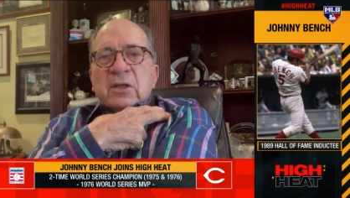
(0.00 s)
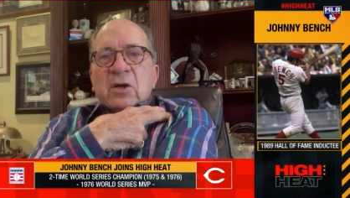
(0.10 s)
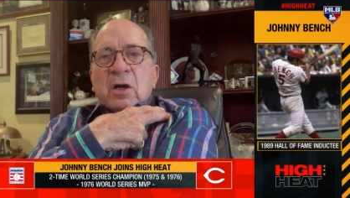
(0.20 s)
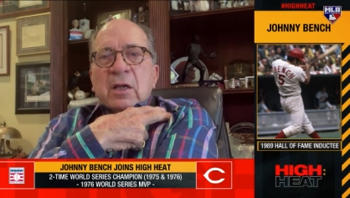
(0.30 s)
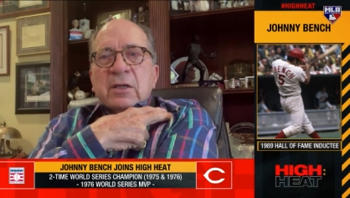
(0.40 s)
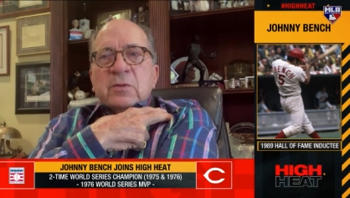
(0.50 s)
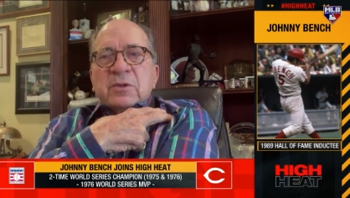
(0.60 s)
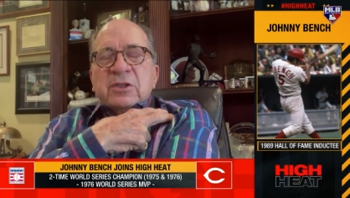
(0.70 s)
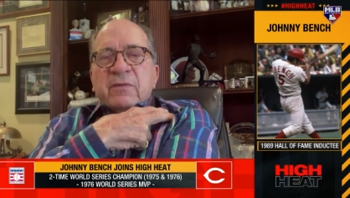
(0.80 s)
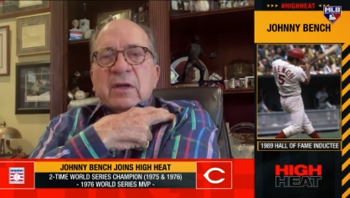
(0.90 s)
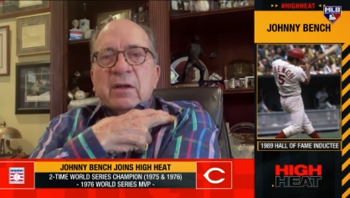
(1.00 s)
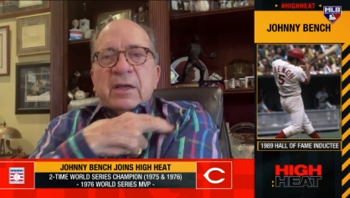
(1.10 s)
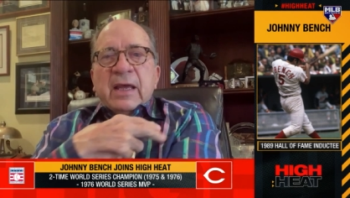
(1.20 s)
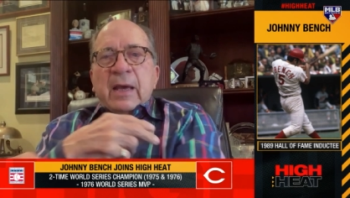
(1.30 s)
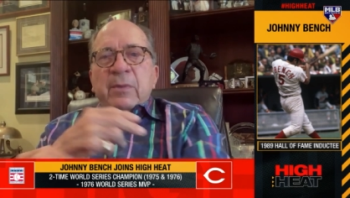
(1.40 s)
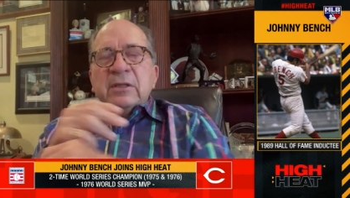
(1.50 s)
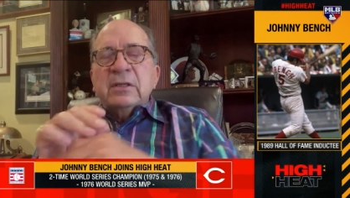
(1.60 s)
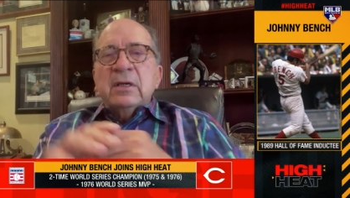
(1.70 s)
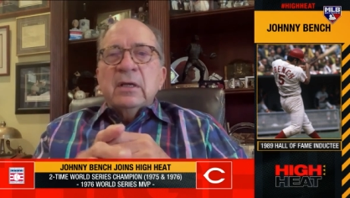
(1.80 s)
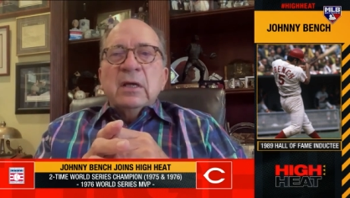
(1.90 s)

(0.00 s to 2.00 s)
the cartilage was severely damaged.